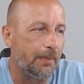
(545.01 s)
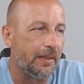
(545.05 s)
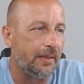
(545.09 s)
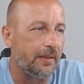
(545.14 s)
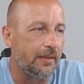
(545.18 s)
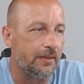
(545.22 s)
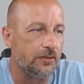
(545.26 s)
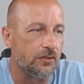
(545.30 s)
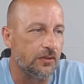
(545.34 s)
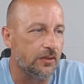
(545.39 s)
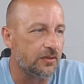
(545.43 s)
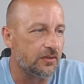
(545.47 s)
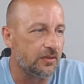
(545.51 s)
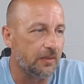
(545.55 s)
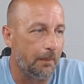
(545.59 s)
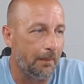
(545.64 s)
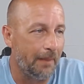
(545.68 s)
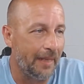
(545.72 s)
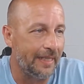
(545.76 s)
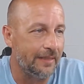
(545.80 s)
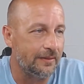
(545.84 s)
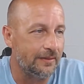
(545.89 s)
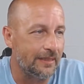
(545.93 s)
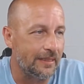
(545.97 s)
Paris looks
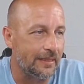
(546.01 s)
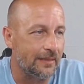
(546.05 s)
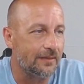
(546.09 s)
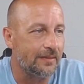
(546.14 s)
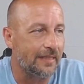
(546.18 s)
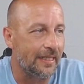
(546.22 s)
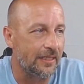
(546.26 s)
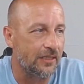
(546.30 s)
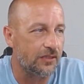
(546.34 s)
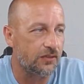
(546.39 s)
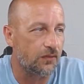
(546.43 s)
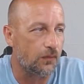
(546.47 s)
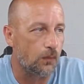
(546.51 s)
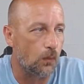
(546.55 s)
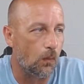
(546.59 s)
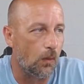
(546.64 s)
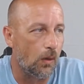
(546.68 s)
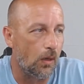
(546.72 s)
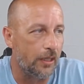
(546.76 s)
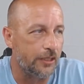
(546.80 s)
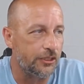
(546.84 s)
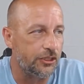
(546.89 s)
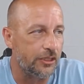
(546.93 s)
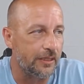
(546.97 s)
amazing. Thanks for
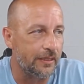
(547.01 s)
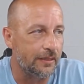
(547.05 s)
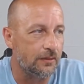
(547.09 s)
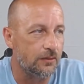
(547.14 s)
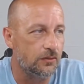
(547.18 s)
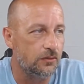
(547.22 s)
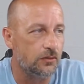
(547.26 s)
watching.